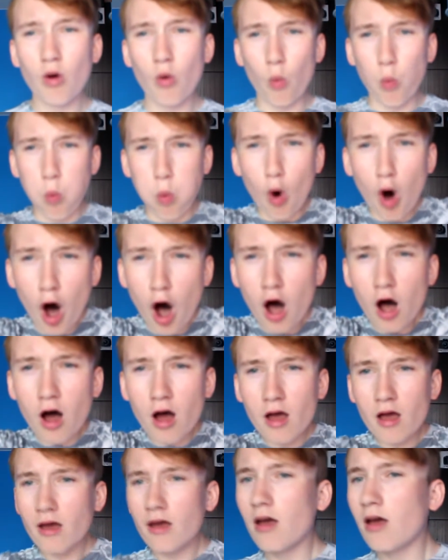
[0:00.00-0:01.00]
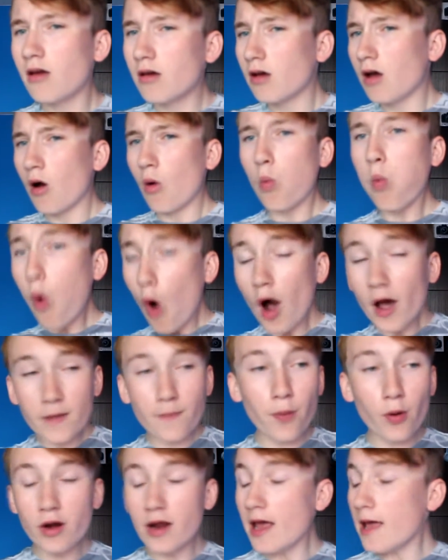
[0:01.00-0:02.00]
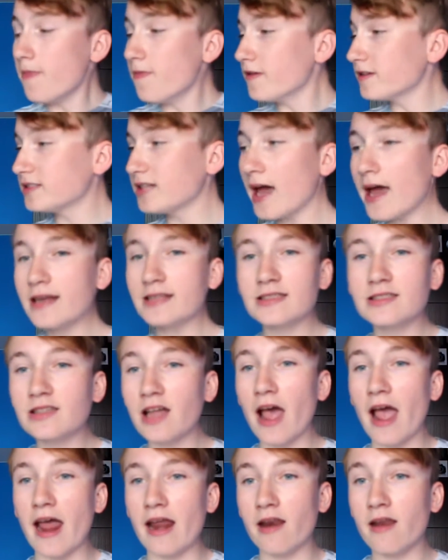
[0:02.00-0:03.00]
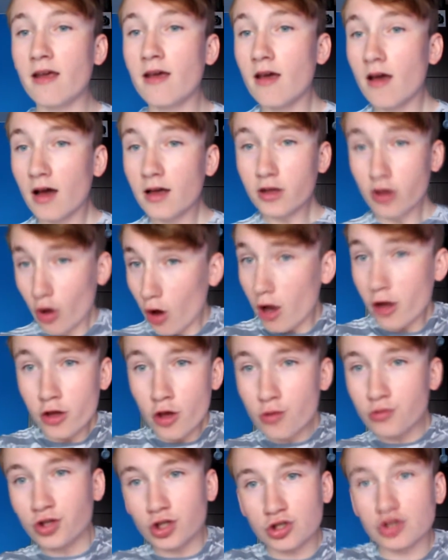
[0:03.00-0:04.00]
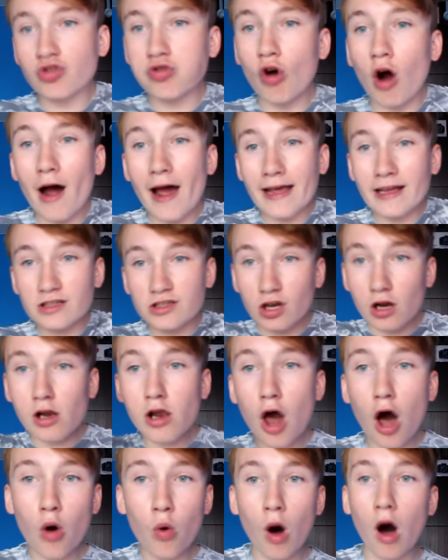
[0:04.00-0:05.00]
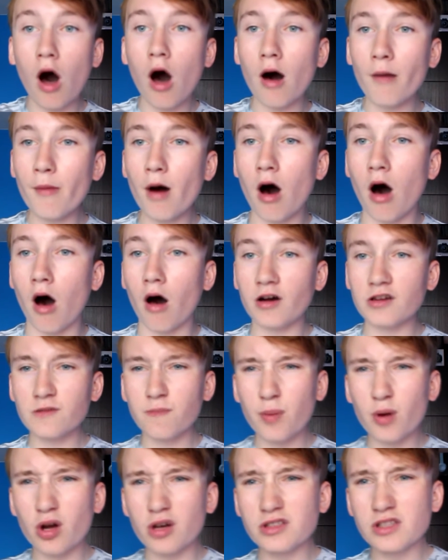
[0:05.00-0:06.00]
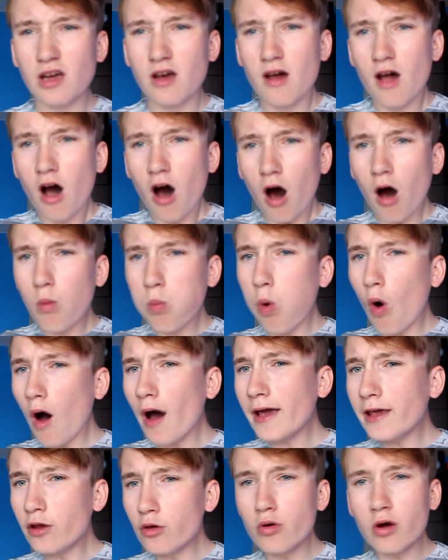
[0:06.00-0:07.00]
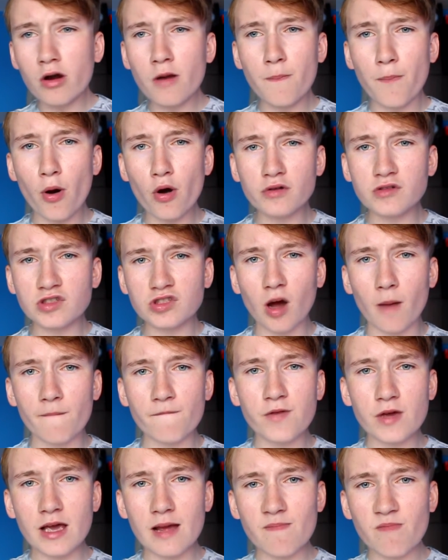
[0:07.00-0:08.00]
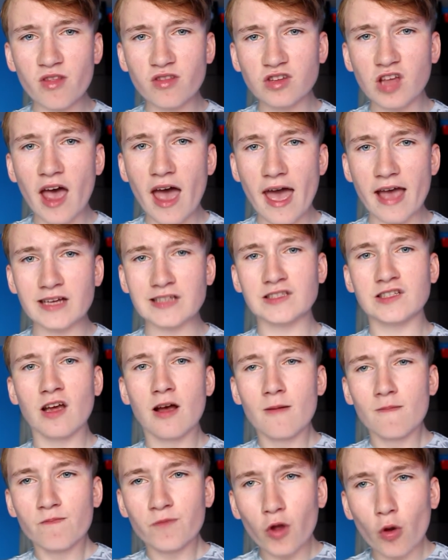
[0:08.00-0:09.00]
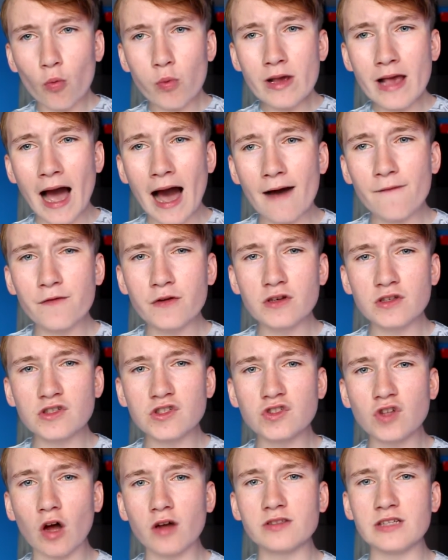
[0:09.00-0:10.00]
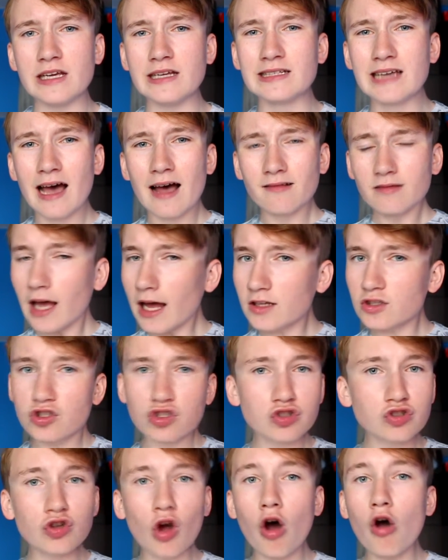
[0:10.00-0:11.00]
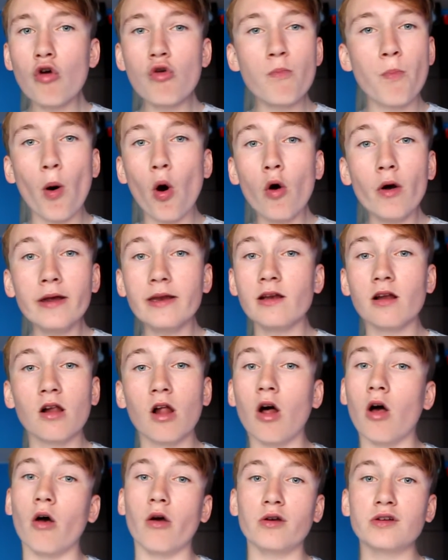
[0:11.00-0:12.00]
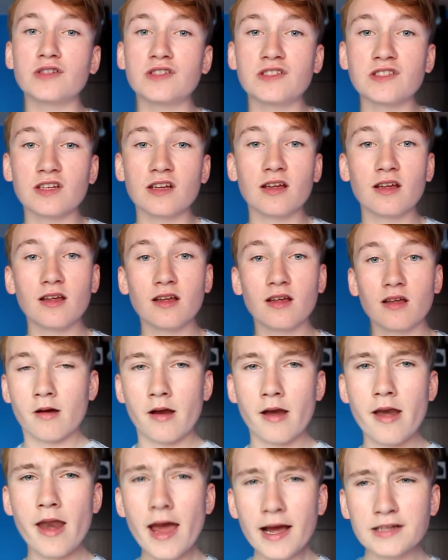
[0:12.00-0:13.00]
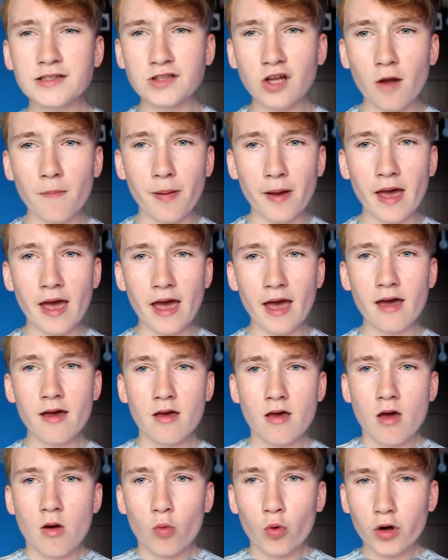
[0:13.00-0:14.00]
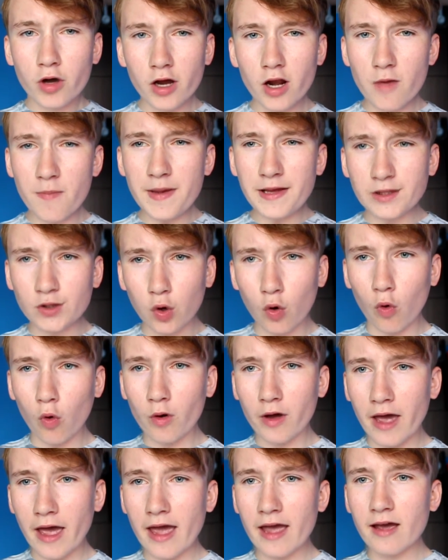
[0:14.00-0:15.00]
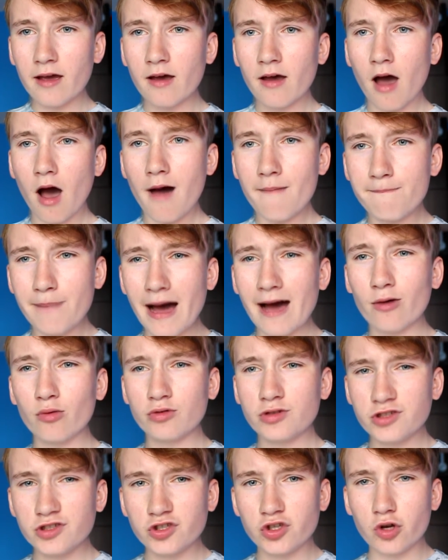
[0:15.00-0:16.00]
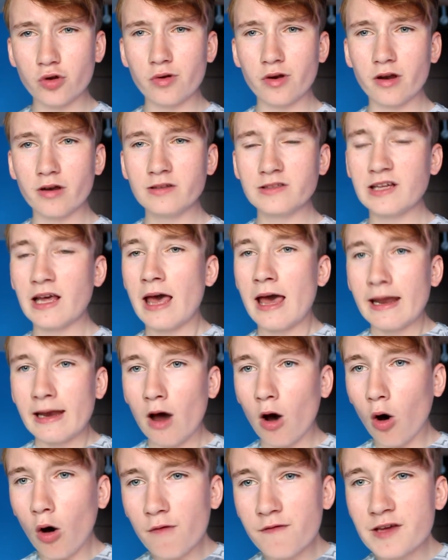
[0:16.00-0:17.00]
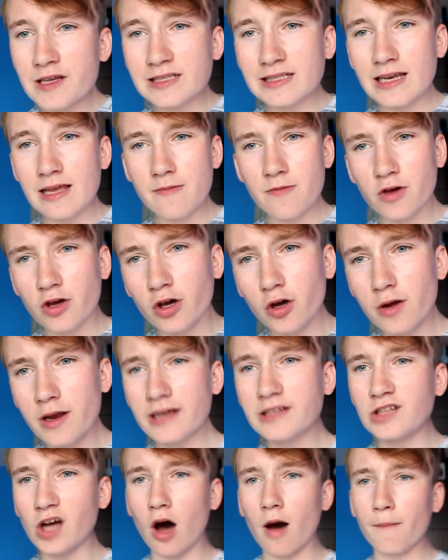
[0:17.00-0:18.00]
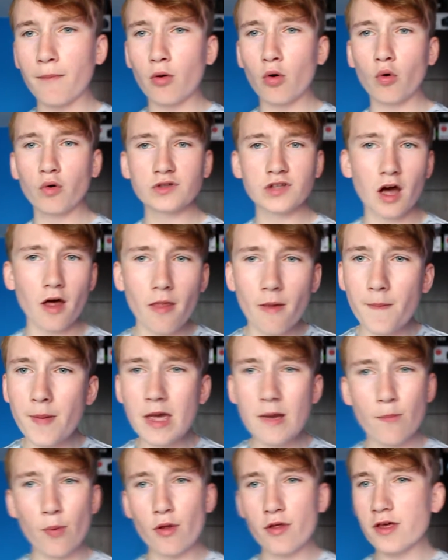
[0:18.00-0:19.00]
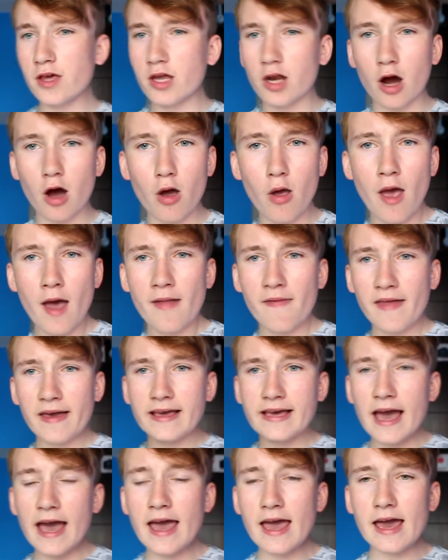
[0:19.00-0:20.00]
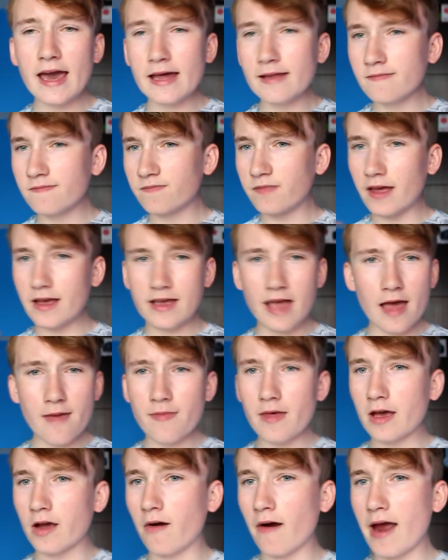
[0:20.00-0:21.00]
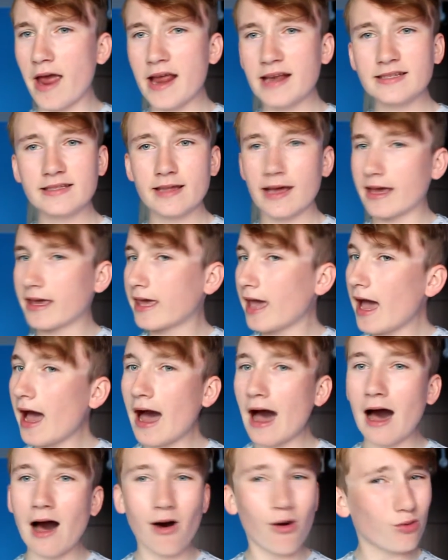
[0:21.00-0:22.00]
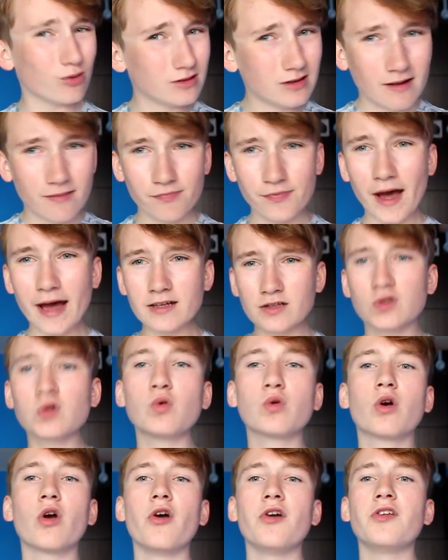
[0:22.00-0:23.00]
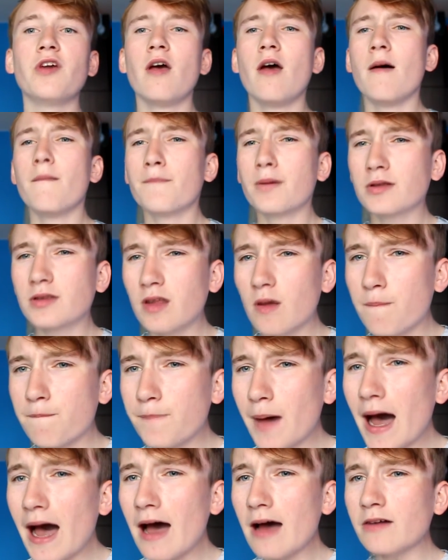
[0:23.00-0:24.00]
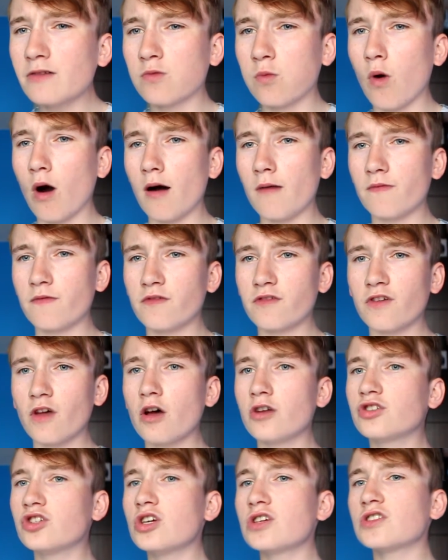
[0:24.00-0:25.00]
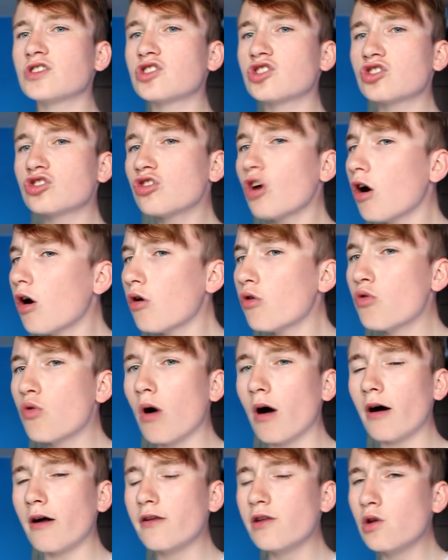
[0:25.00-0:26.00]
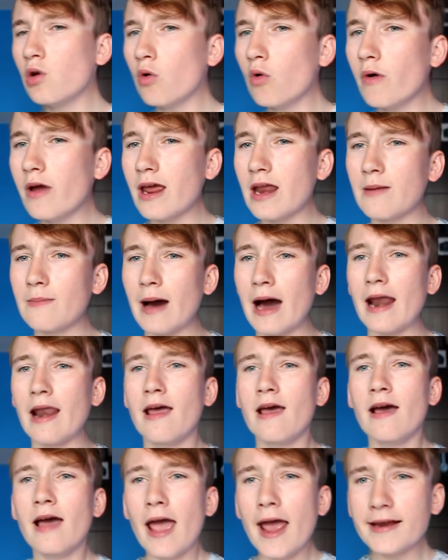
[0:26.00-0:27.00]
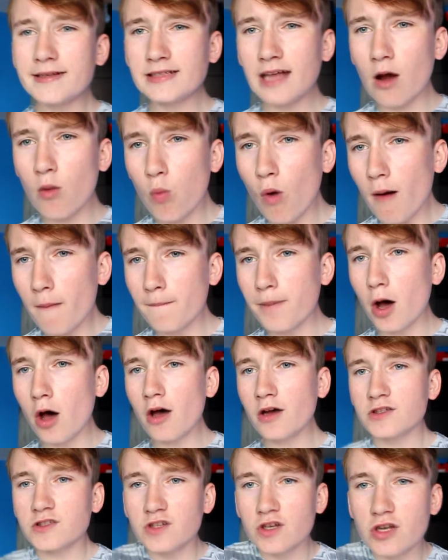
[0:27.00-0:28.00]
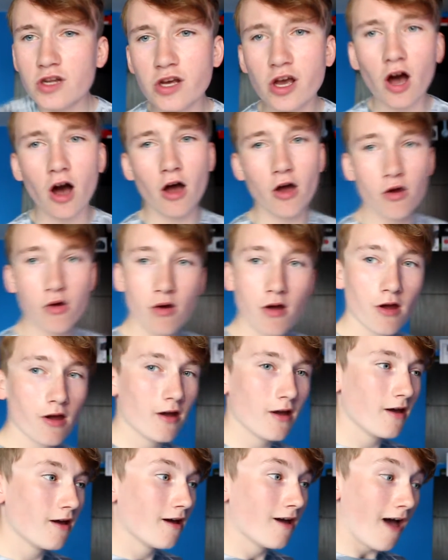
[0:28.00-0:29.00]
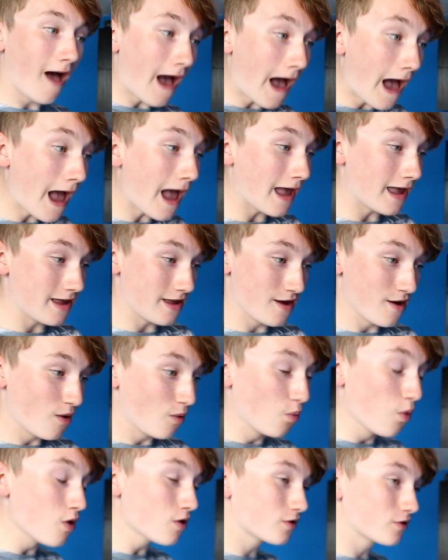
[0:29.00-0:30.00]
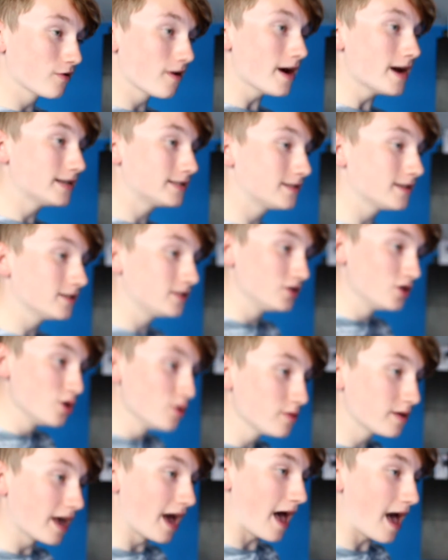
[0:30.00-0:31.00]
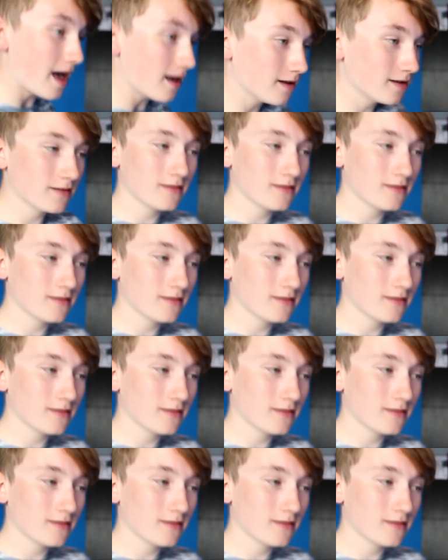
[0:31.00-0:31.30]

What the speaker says: What? Why put it in the test then? Are you just trying to lower our marks? Because why are you going to put something in the test that we haven't studied? That's so pointless. Next up here, we're going to be talking about students. Now, obviously, the good examples are the people that, you know, they get in, they get their grades, they get out. That's all good. But the bad ones are just so annoying, man. It's that one person you go, "Hey, what grade did you get?"